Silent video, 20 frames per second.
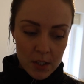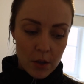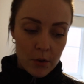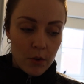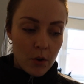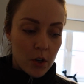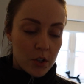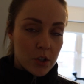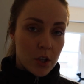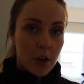so
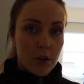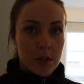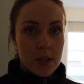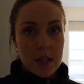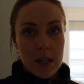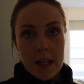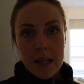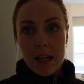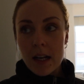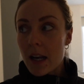not a
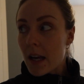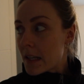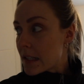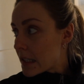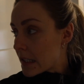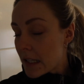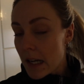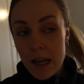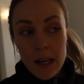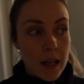totally
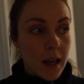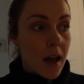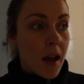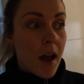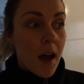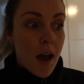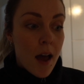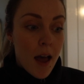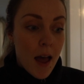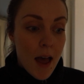lazy day.
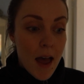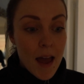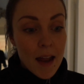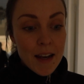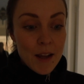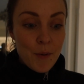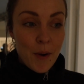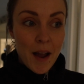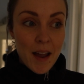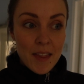
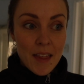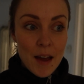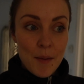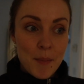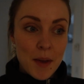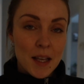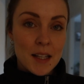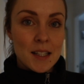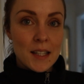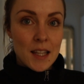Anyway, that
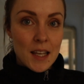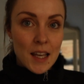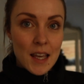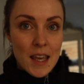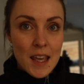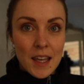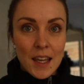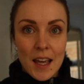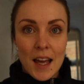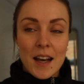means that
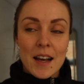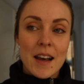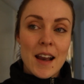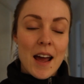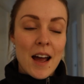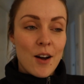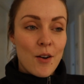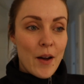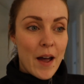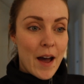he can
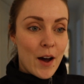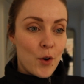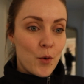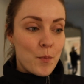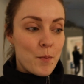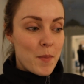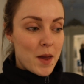now help